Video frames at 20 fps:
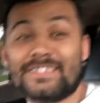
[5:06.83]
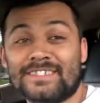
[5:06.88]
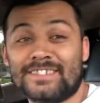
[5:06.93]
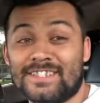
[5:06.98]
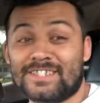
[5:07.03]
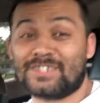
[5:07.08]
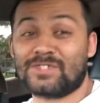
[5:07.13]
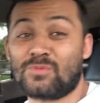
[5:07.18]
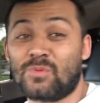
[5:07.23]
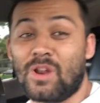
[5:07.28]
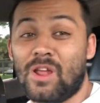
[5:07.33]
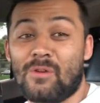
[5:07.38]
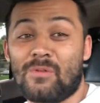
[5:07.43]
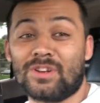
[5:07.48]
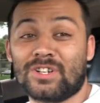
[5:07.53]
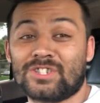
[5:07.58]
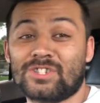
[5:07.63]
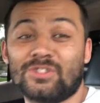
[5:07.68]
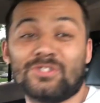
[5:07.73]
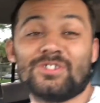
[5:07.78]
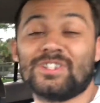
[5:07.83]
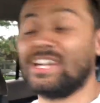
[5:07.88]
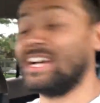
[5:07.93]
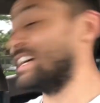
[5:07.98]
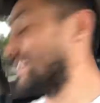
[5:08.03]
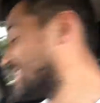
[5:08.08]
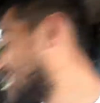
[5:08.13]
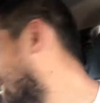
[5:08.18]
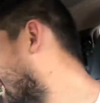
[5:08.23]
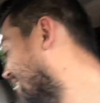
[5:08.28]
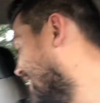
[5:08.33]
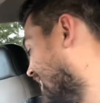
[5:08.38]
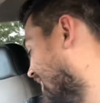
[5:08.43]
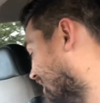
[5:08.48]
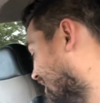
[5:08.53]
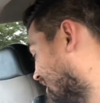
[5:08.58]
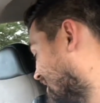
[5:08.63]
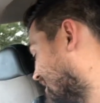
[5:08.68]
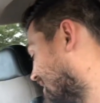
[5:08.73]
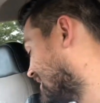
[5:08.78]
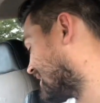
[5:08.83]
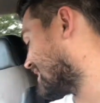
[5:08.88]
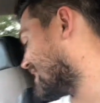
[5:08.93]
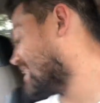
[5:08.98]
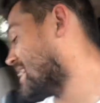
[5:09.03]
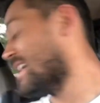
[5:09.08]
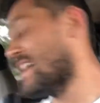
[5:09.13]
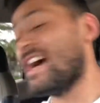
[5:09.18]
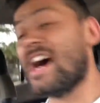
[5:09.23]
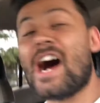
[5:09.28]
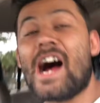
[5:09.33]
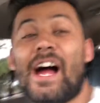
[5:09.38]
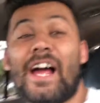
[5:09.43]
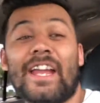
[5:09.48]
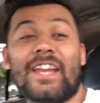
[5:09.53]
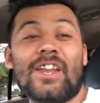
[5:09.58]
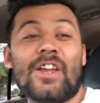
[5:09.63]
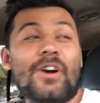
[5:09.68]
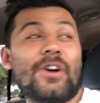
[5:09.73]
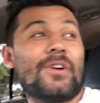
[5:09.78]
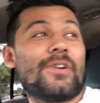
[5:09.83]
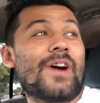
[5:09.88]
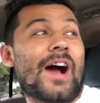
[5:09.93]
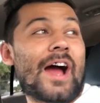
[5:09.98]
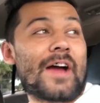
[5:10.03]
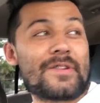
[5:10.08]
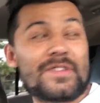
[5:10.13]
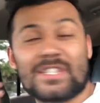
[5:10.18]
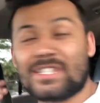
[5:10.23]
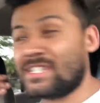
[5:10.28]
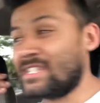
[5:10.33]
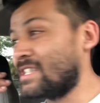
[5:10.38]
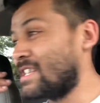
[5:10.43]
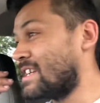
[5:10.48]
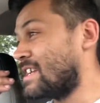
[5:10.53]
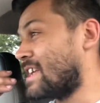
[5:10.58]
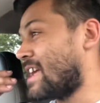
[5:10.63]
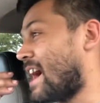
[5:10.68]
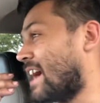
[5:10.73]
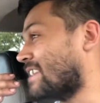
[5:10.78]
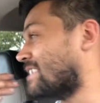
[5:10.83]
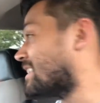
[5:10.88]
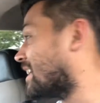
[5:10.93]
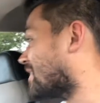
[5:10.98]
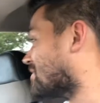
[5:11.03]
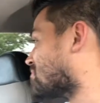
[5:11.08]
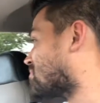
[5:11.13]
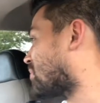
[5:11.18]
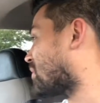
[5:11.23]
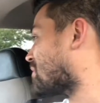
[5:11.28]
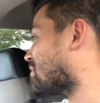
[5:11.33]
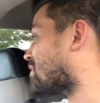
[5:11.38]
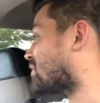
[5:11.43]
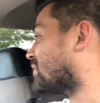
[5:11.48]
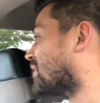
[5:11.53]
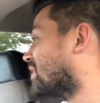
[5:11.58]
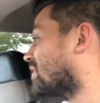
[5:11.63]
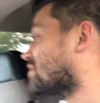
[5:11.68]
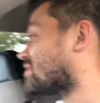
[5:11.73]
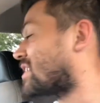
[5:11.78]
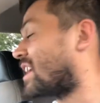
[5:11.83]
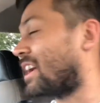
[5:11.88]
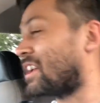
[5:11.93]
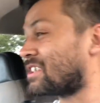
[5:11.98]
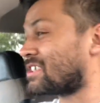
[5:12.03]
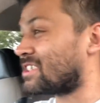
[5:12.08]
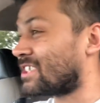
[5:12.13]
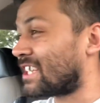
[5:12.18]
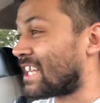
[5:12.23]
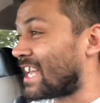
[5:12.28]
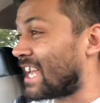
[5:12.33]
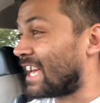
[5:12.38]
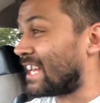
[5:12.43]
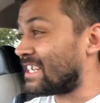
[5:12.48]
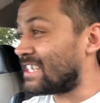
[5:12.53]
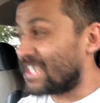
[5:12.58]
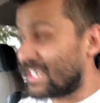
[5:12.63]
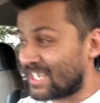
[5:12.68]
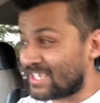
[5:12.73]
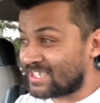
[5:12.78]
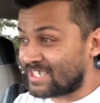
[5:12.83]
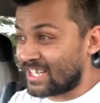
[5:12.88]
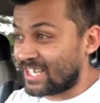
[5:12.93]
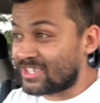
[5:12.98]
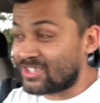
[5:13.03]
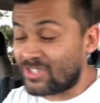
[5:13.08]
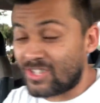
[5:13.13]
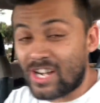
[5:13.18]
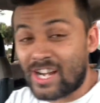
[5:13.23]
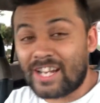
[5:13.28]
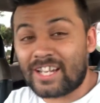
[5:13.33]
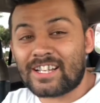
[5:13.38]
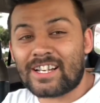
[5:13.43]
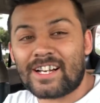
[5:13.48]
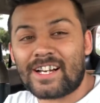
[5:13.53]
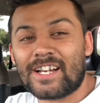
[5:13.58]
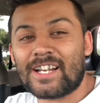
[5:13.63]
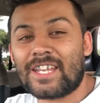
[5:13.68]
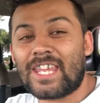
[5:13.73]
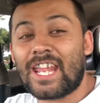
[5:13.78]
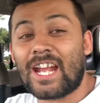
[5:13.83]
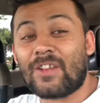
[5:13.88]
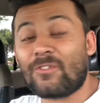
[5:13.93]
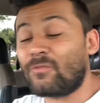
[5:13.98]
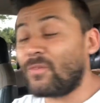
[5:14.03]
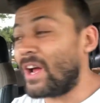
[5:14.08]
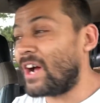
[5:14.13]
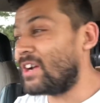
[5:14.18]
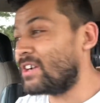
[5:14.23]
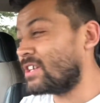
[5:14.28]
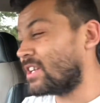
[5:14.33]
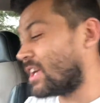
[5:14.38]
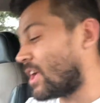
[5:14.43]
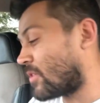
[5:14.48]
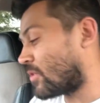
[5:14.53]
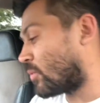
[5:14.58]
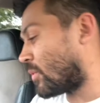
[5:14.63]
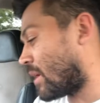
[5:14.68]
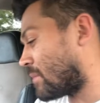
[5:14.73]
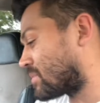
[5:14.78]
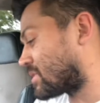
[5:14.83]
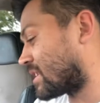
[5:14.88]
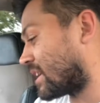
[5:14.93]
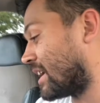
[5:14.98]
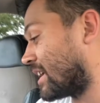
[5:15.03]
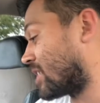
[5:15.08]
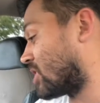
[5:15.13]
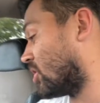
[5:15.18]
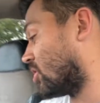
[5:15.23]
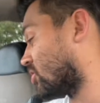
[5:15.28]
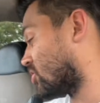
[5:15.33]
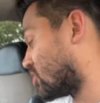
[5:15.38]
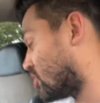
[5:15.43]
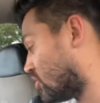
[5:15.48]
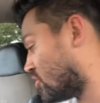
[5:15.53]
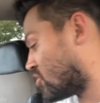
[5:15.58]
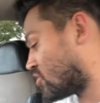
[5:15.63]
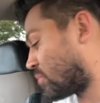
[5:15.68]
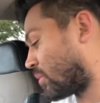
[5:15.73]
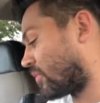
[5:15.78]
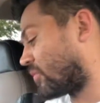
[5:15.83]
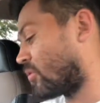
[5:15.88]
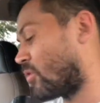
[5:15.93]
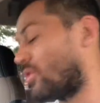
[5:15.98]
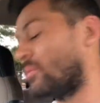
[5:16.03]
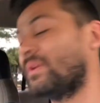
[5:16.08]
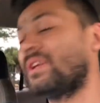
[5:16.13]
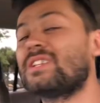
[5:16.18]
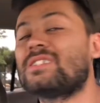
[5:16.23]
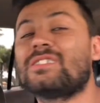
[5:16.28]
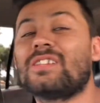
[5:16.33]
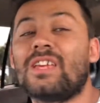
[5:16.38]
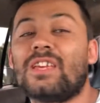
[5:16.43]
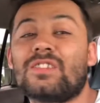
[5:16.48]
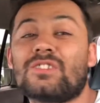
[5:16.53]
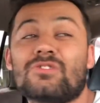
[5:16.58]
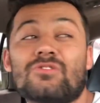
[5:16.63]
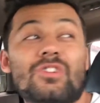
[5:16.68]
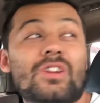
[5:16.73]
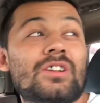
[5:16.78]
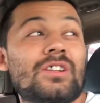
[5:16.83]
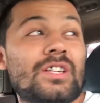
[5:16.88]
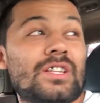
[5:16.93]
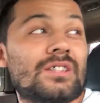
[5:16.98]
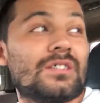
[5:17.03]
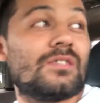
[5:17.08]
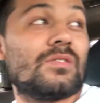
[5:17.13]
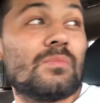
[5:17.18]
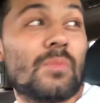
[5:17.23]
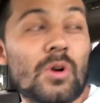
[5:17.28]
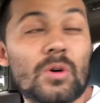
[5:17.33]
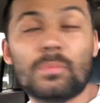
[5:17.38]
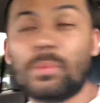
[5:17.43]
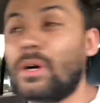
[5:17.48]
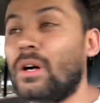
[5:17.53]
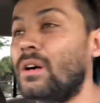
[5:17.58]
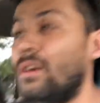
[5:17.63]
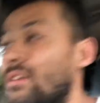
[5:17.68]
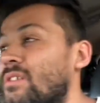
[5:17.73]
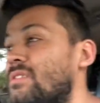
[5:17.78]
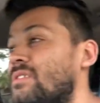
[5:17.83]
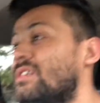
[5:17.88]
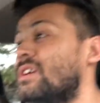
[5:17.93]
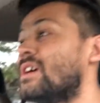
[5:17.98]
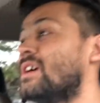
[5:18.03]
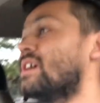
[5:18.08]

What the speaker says: this is what I want to show you guys. I know I said in previous videos that I was looking at DSX or Icon, and I found another website called Huge Performance. They strictly do Mopars,